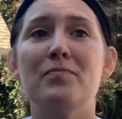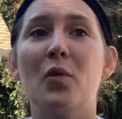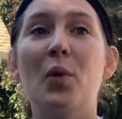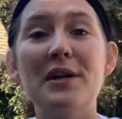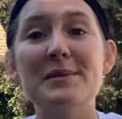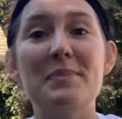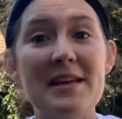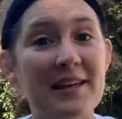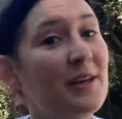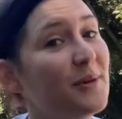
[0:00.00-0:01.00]
what is
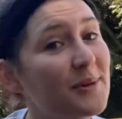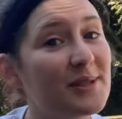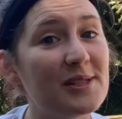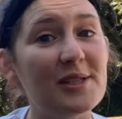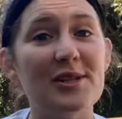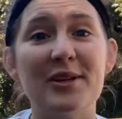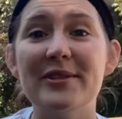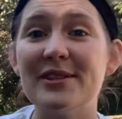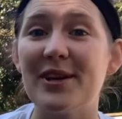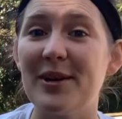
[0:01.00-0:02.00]
being used to turn
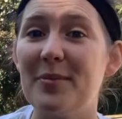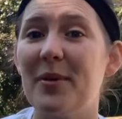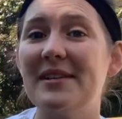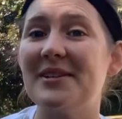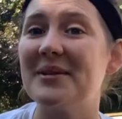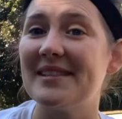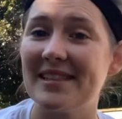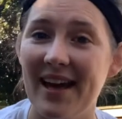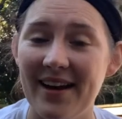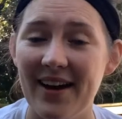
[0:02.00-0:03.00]
the turning point towards
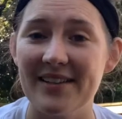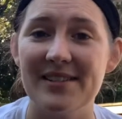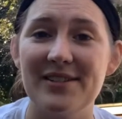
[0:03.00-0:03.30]
chaos.